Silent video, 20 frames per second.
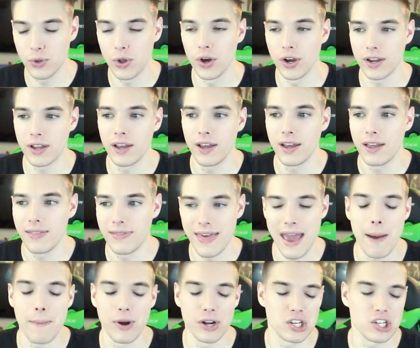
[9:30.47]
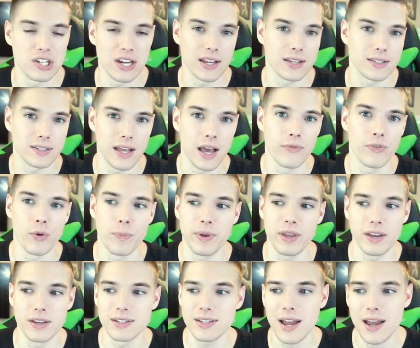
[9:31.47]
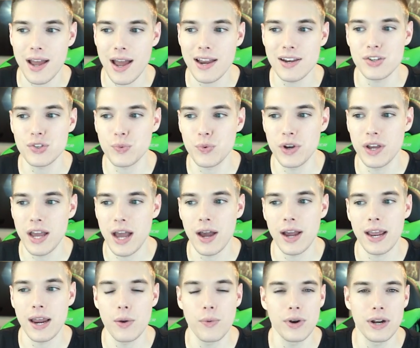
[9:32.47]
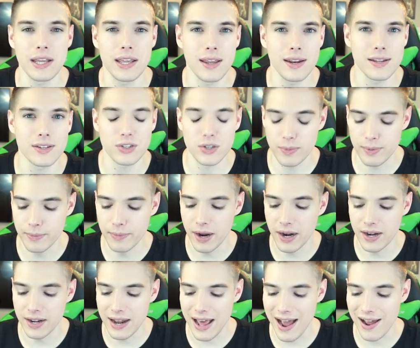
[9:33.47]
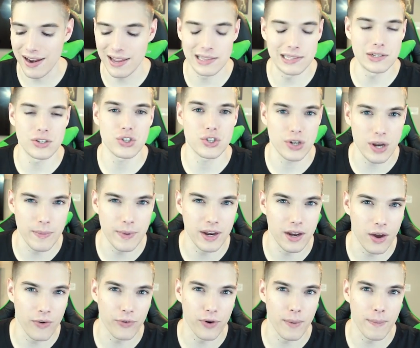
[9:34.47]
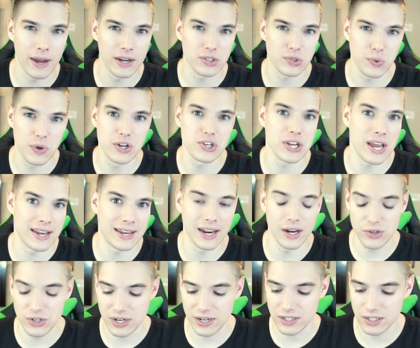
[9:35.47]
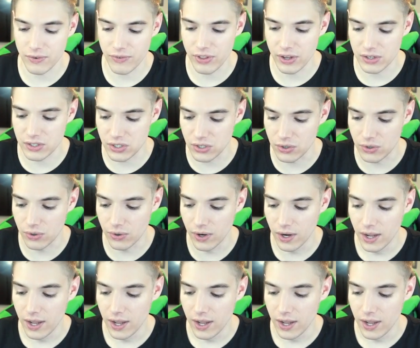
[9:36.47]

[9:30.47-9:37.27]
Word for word: look that much next level, because I kind of want to get it super modded out and then stream it over on my Twitch at Nanogenix over there too.